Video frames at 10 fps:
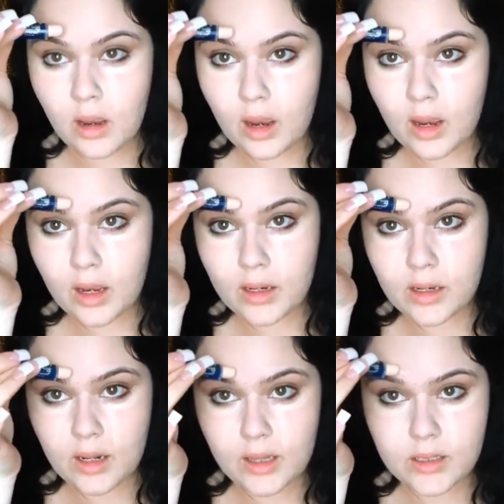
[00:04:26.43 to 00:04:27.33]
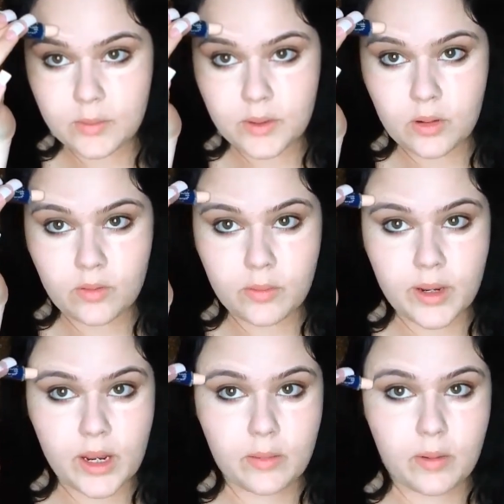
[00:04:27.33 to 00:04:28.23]
And I like to put it over
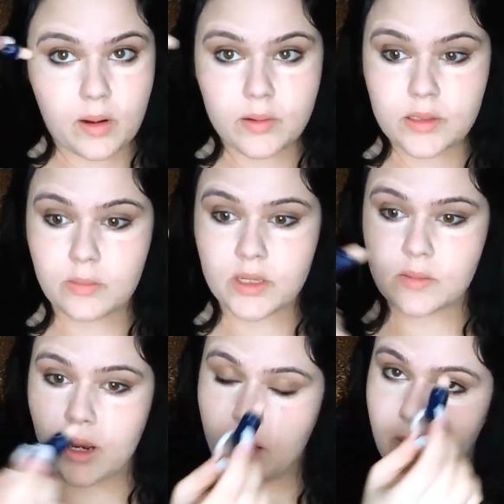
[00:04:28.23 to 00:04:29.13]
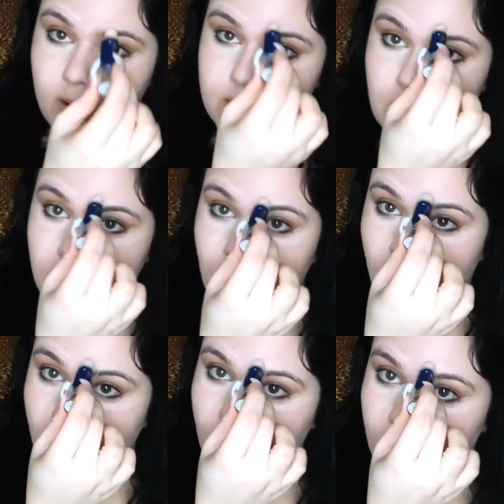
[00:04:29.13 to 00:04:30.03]
my eyebrows. It makes my eyebrows stand
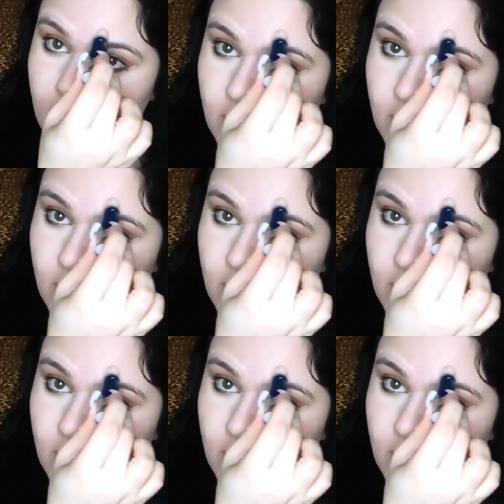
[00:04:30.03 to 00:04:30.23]
out.